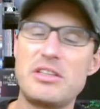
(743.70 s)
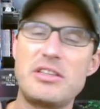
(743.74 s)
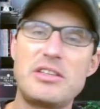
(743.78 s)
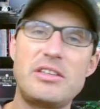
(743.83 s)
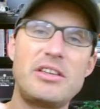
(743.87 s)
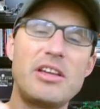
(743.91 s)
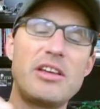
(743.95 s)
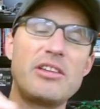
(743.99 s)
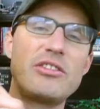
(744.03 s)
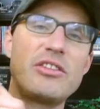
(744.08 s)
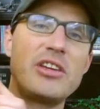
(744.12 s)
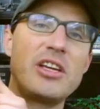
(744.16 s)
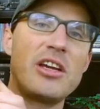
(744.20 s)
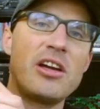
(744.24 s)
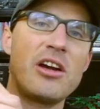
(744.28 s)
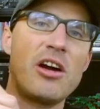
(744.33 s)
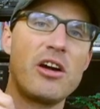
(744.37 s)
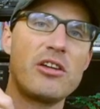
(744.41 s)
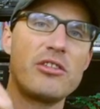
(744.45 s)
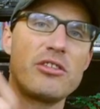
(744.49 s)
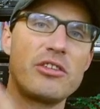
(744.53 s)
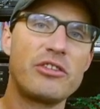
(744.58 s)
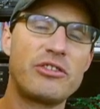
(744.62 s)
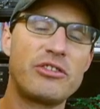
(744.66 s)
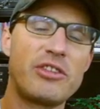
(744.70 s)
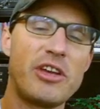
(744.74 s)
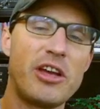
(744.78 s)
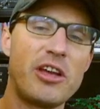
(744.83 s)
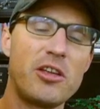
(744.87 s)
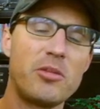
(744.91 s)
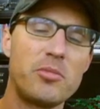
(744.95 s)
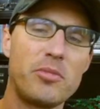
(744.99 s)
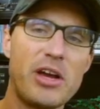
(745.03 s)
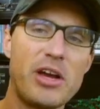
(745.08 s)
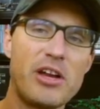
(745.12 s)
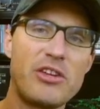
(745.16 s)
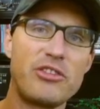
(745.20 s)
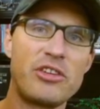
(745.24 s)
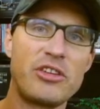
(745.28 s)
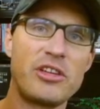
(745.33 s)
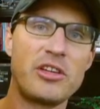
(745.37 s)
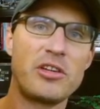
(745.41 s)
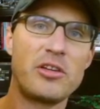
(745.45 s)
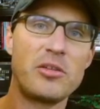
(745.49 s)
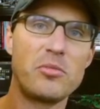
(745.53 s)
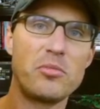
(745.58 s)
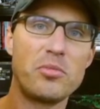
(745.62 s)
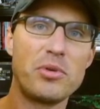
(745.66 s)
Disney Hunter
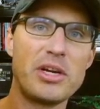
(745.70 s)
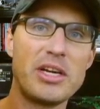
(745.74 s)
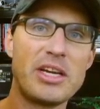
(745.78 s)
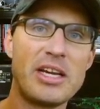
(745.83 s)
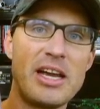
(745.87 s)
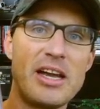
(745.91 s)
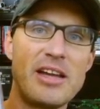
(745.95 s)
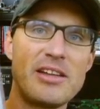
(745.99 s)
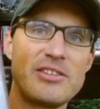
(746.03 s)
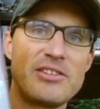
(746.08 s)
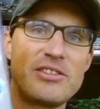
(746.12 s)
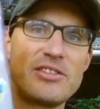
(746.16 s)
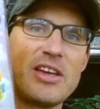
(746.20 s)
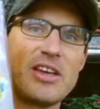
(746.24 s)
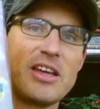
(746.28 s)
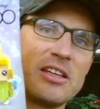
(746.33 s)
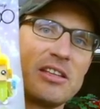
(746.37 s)
Celebration Brickhead set.